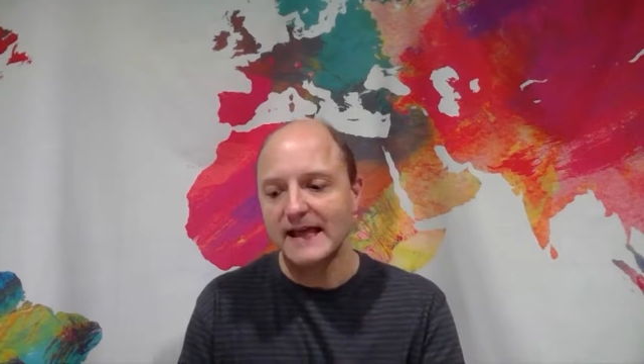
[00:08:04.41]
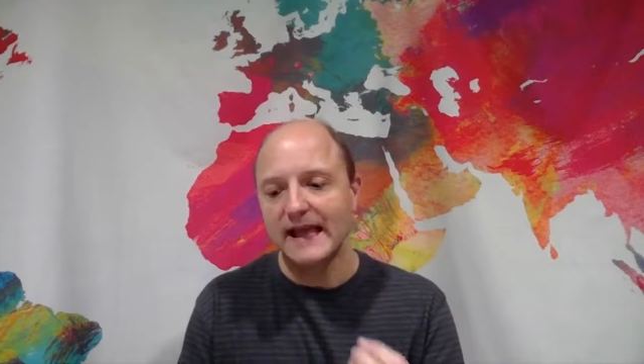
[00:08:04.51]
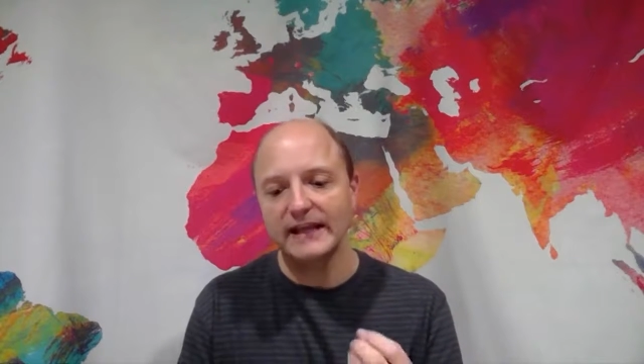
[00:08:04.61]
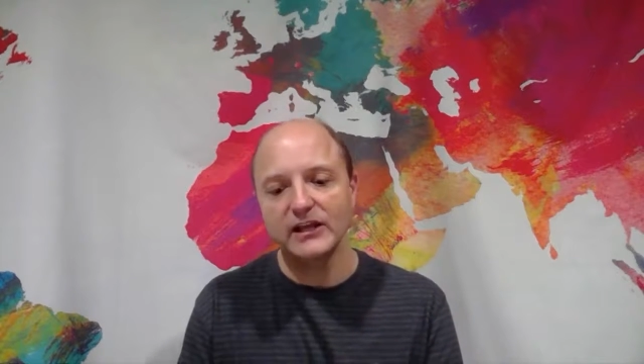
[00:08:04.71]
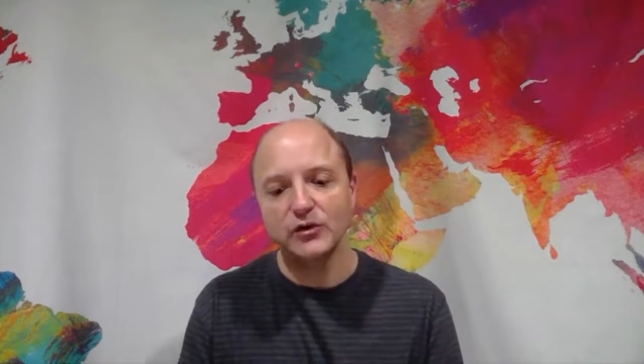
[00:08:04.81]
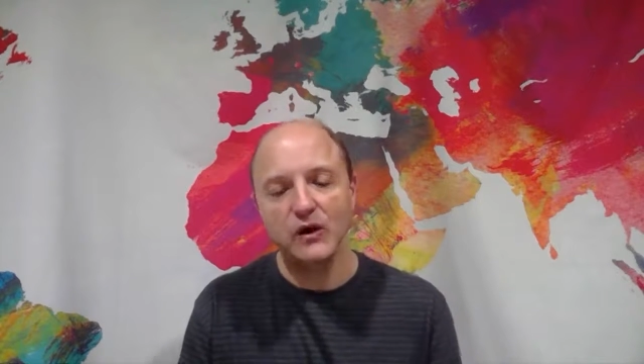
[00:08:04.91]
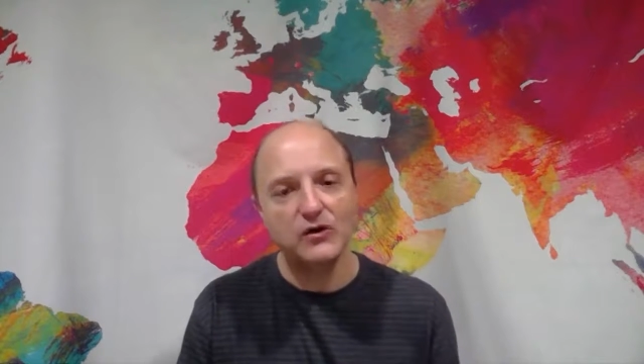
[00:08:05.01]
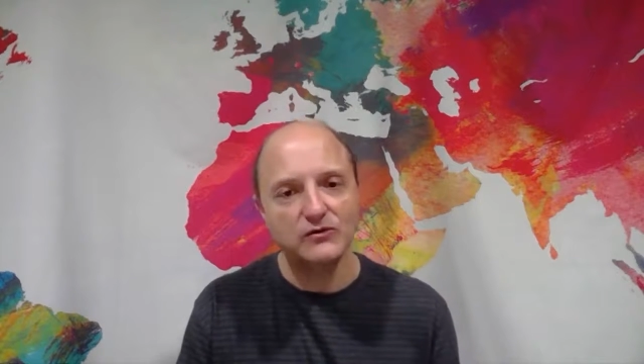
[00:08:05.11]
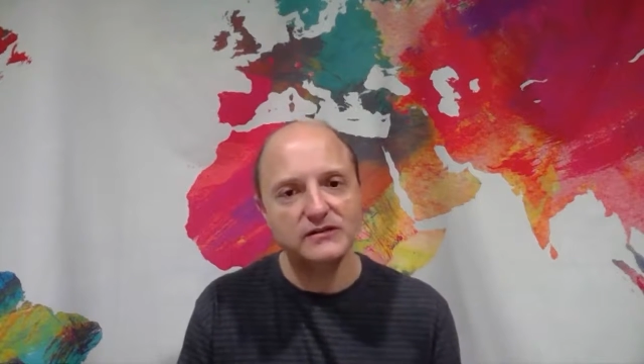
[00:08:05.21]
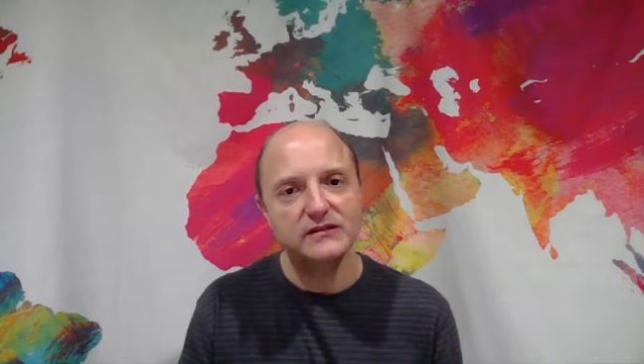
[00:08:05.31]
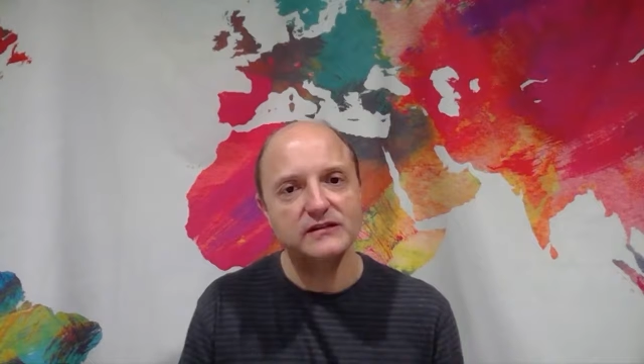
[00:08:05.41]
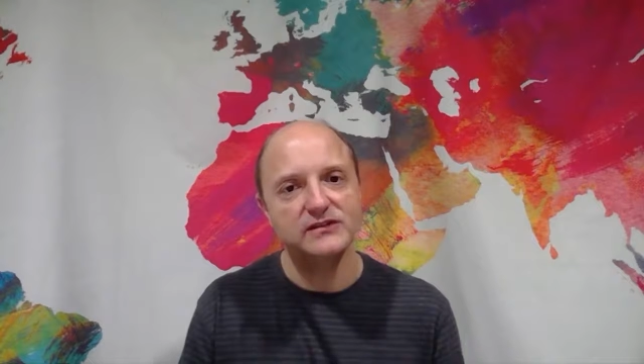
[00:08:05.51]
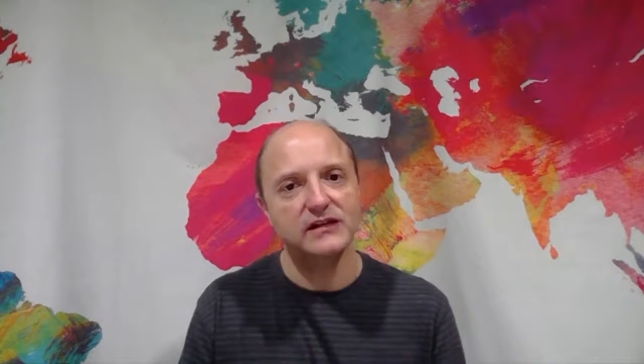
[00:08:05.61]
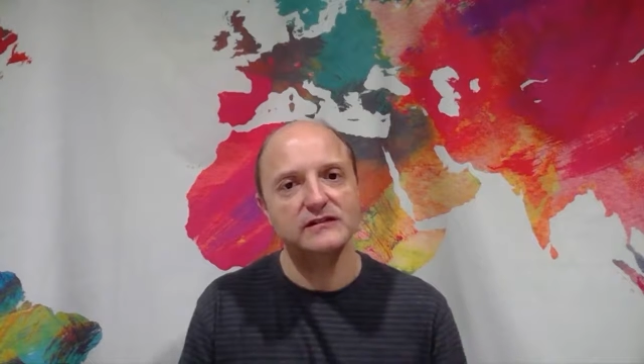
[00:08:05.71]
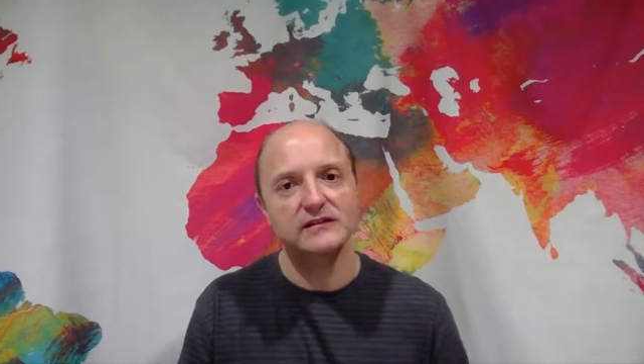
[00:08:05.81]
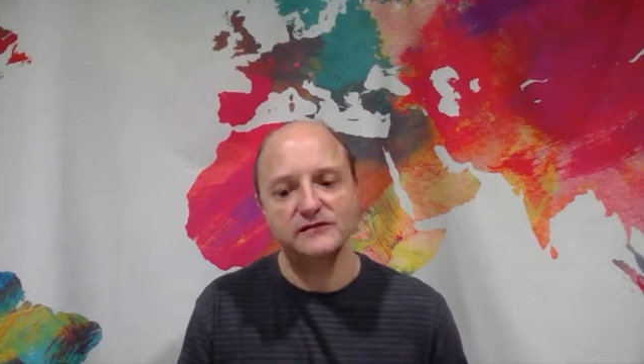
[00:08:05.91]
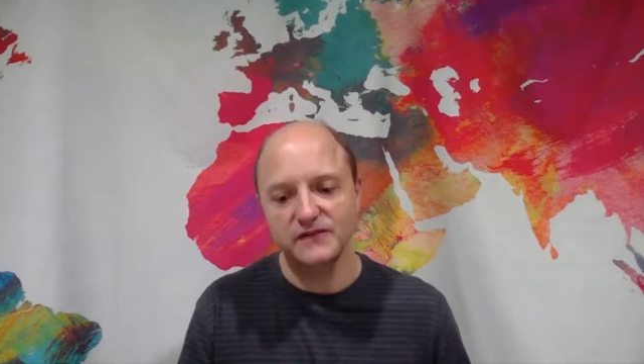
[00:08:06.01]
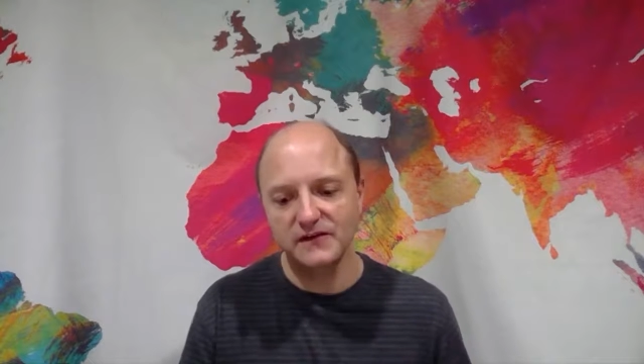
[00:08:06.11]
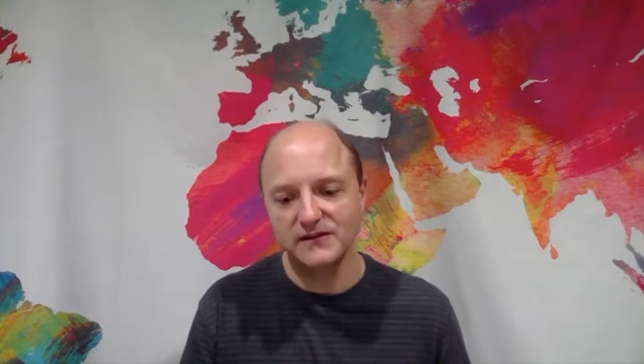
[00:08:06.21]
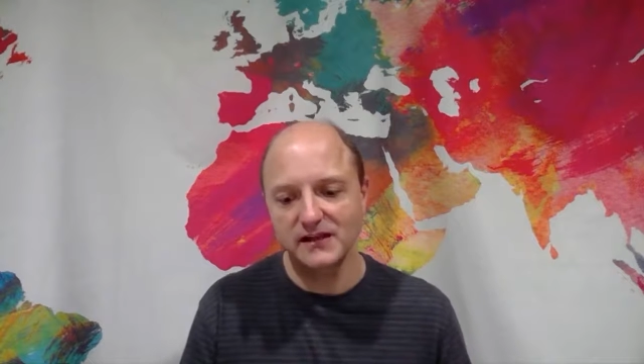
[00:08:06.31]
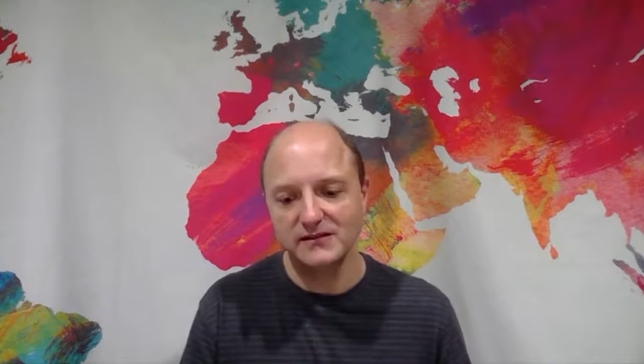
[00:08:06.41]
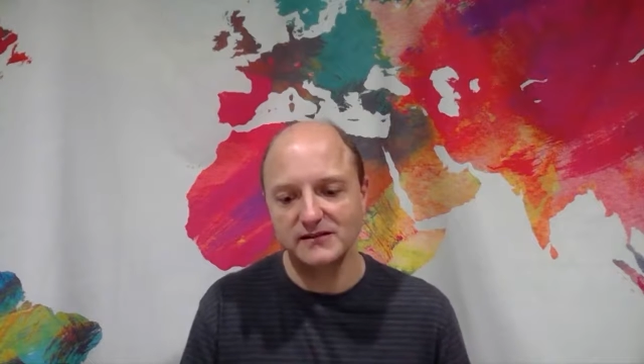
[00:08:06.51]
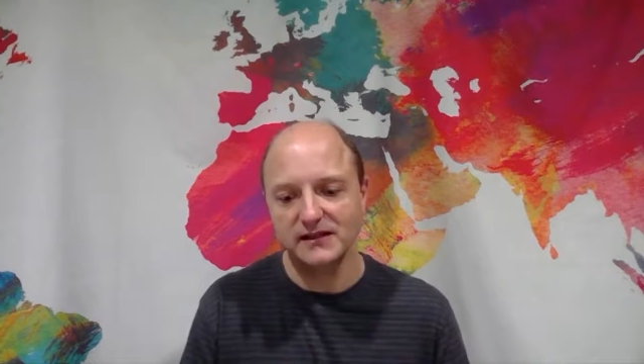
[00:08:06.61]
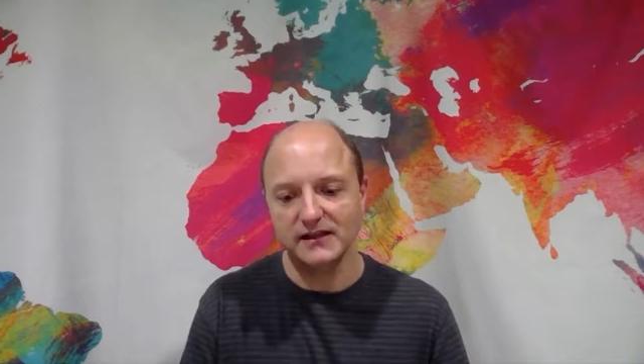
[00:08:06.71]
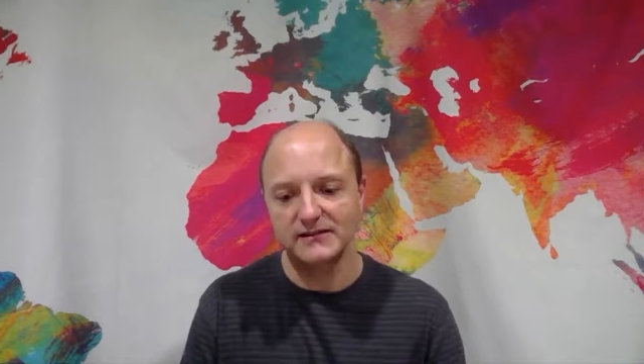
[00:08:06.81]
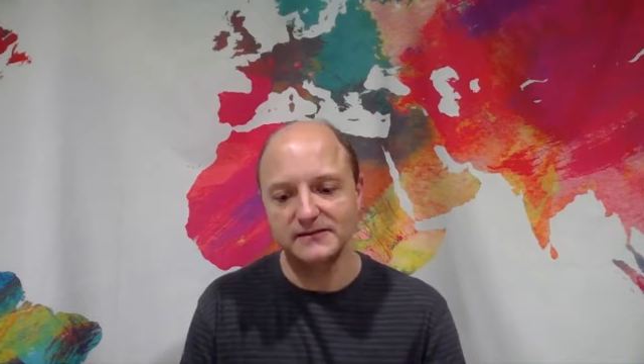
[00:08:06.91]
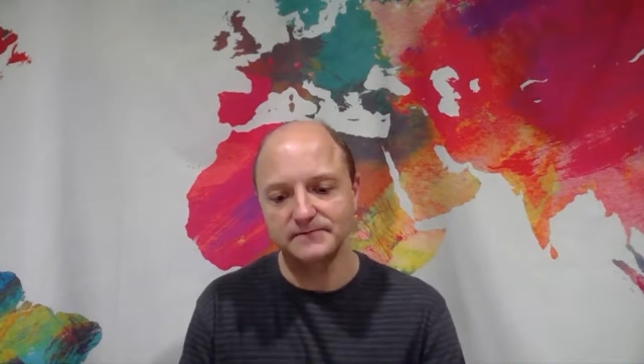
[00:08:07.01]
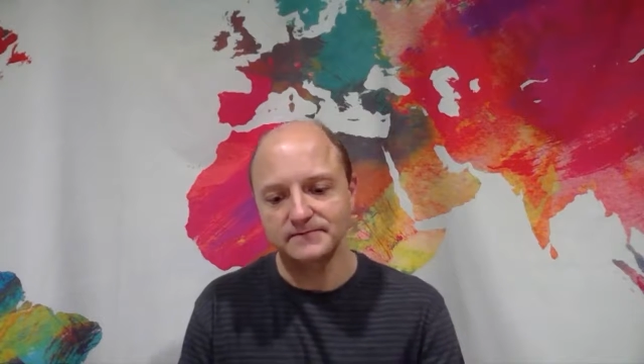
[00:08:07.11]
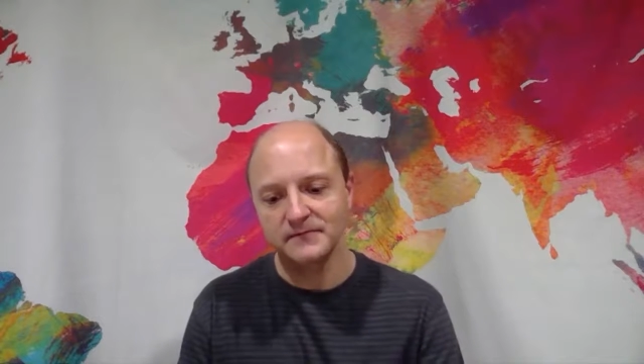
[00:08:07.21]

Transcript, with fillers: And he quotes Genesis fifteen six.